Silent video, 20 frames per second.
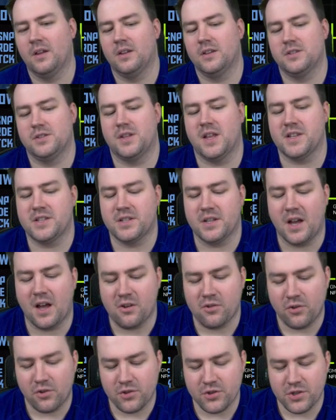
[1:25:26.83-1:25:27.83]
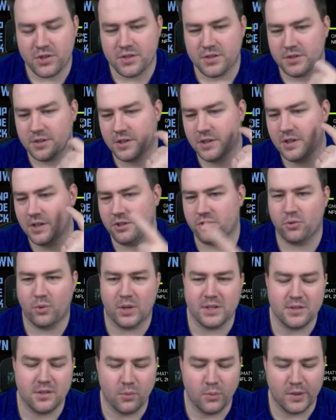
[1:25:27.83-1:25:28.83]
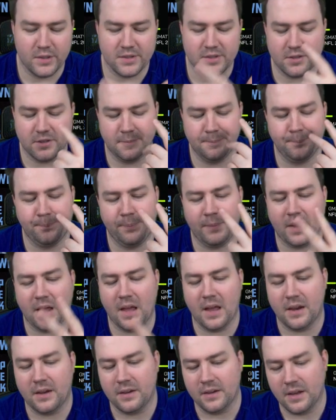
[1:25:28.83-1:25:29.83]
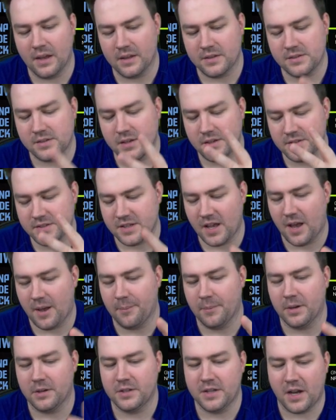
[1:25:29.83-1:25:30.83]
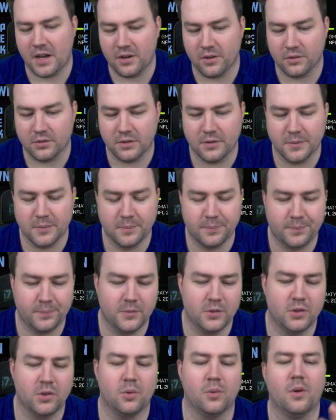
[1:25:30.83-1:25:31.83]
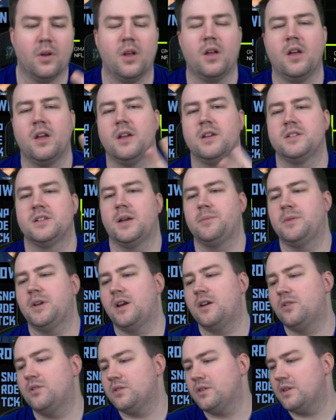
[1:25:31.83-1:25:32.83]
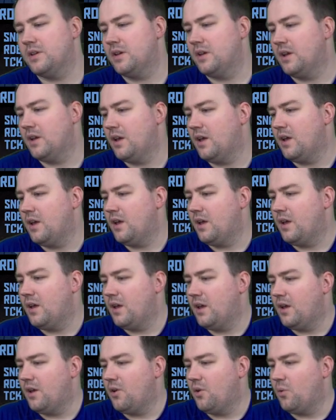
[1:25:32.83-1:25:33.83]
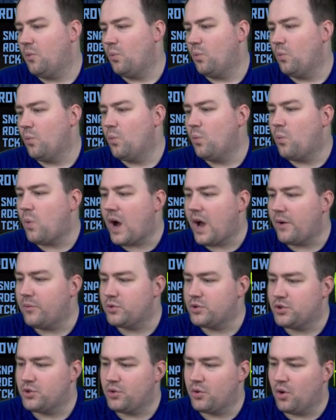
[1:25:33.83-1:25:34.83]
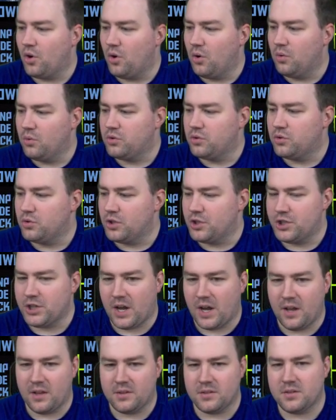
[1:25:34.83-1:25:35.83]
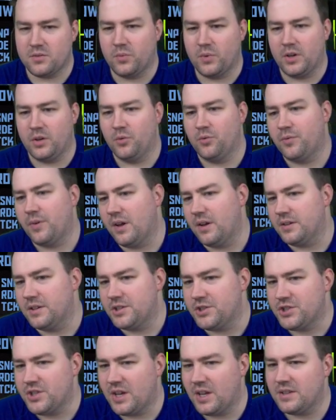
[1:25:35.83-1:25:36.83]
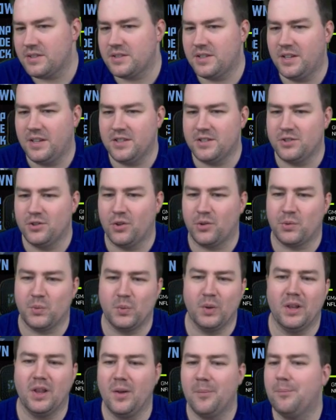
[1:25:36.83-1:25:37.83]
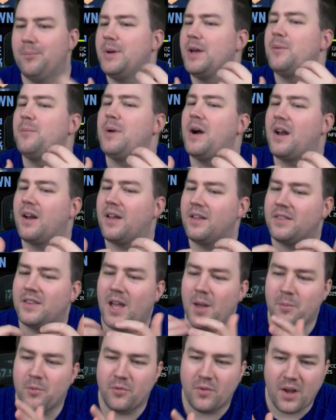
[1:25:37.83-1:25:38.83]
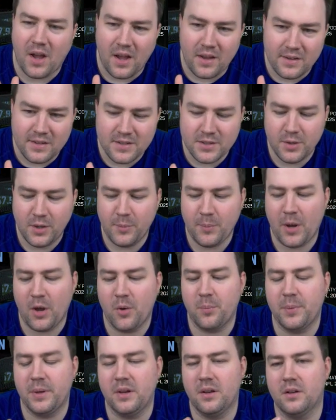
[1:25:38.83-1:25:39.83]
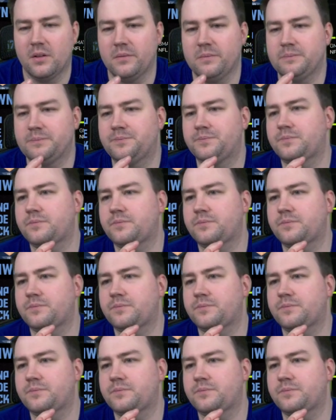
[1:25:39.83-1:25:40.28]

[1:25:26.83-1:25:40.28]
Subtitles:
So that's Aaron Rodgers, it's Russell Wilson, and that's Sam Darnold. So, Sam Darnold, why would you go to the Giants when you failed in Jets? He's not really a big market type of guy, at least in my opinion.